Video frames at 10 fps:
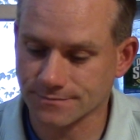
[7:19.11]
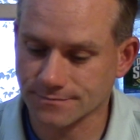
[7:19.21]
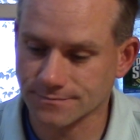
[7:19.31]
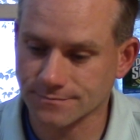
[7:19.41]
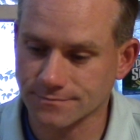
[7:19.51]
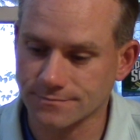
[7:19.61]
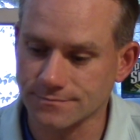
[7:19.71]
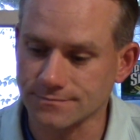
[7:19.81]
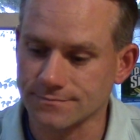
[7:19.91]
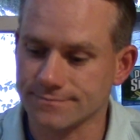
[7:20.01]

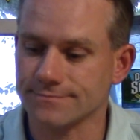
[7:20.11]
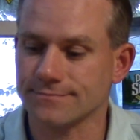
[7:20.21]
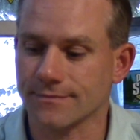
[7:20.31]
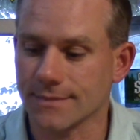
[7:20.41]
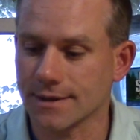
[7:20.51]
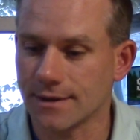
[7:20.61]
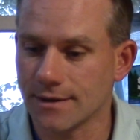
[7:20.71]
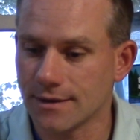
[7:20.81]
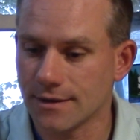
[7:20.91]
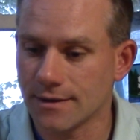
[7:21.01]

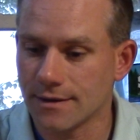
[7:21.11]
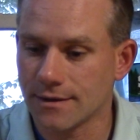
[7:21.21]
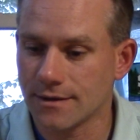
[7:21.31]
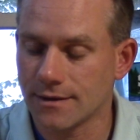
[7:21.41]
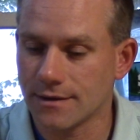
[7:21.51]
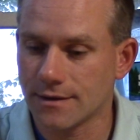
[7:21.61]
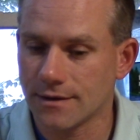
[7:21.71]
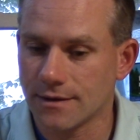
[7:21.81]
Nothing is said.